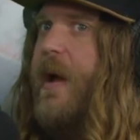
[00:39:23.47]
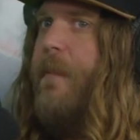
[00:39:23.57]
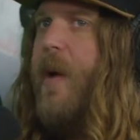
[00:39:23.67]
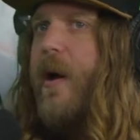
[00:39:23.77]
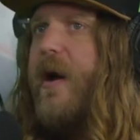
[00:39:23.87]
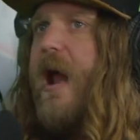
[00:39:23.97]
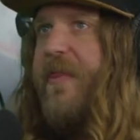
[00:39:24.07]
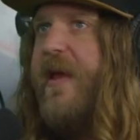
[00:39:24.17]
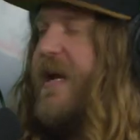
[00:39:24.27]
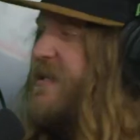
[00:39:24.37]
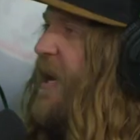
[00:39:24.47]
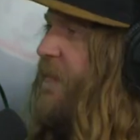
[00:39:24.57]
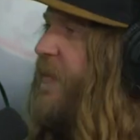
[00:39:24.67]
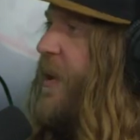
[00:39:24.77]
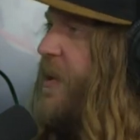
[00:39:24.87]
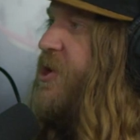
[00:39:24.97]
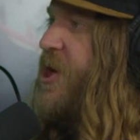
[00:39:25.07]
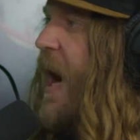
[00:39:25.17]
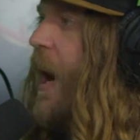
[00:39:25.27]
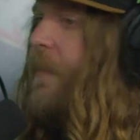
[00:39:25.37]
America, I think, has done a very good
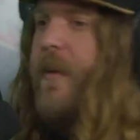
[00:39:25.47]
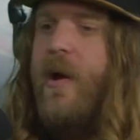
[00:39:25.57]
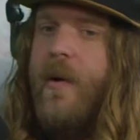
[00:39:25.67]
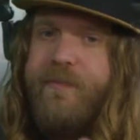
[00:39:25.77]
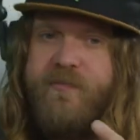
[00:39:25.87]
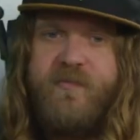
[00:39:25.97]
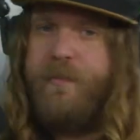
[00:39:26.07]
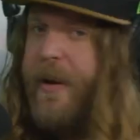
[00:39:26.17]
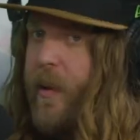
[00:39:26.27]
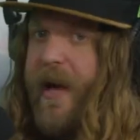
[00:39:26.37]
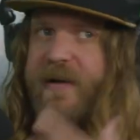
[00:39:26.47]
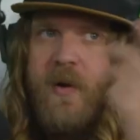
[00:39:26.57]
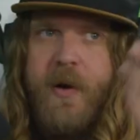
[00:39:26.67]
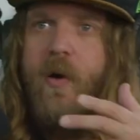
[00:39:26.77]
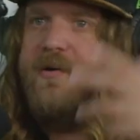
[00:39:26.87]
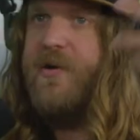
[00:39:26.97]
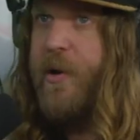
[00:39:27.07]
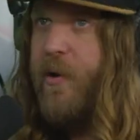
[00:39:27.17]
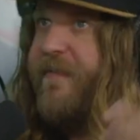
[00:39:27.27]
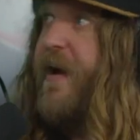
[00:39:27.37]
job people like Tony Hawk,
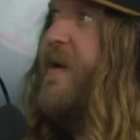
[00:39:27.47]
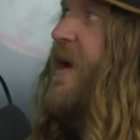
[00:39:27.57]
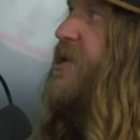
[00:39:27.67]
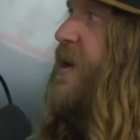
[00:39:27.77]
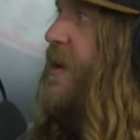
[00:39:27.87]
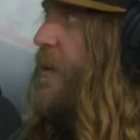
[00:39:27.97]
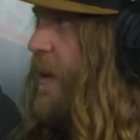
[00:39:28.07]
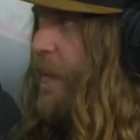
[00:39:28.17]
Tony Hawk Foundation,